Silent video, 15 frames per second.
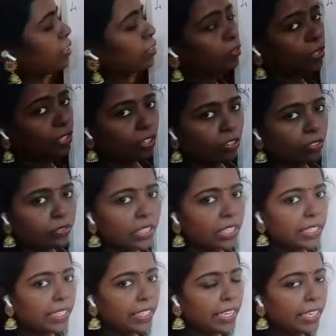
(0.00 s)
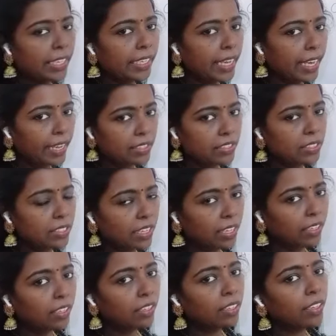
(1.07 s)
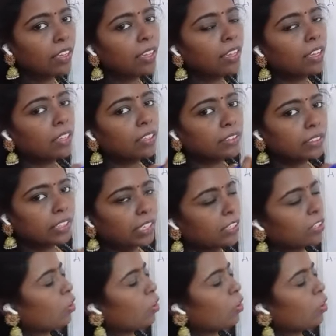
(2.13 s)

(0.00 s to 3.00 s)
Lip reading: one of the recognizing thing